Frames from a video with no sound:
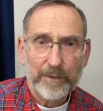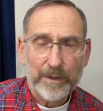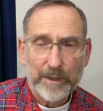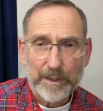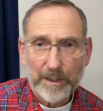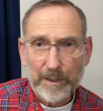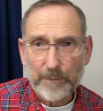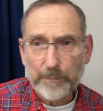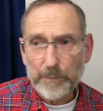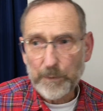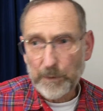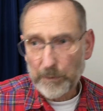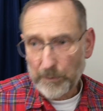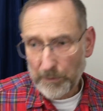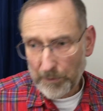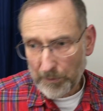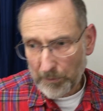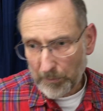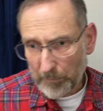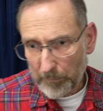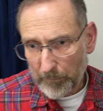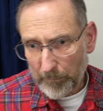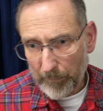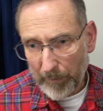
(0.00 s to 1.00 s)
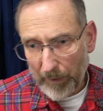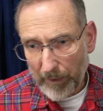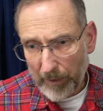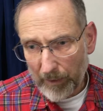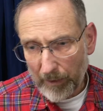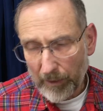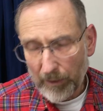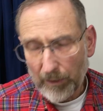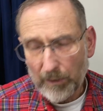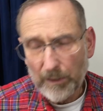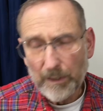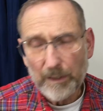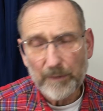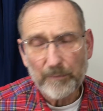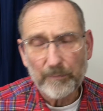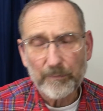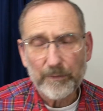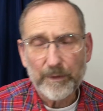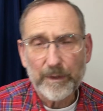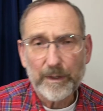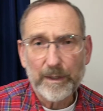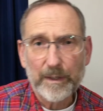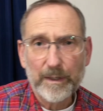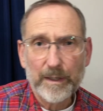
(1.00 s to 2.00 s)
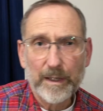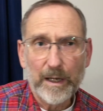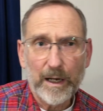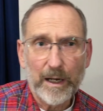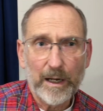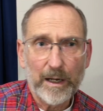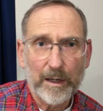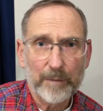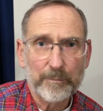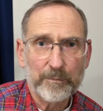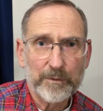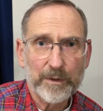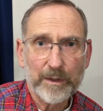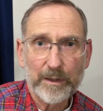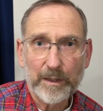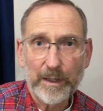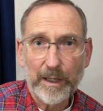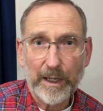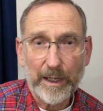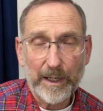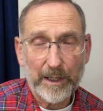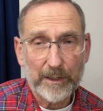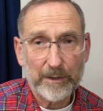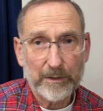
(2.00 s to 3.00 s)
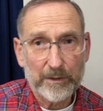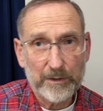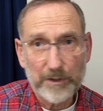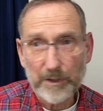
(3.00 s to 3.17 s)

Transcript: If you do fall and